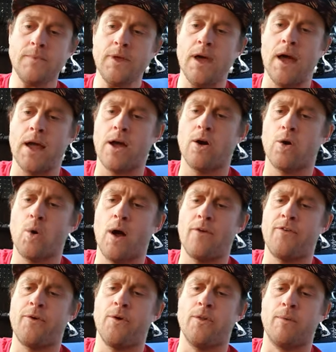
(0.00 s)
I got quite a
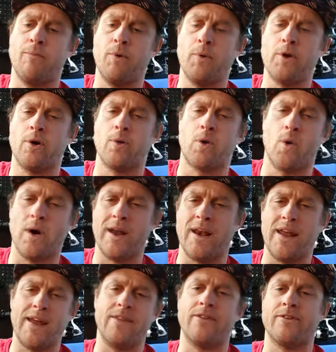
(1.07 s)
few on them, but we got them quite
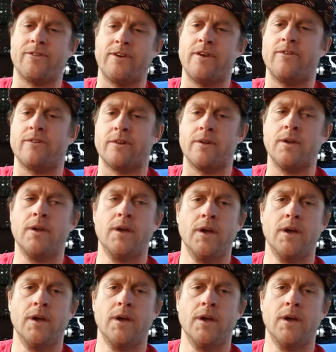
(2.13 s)
late in the season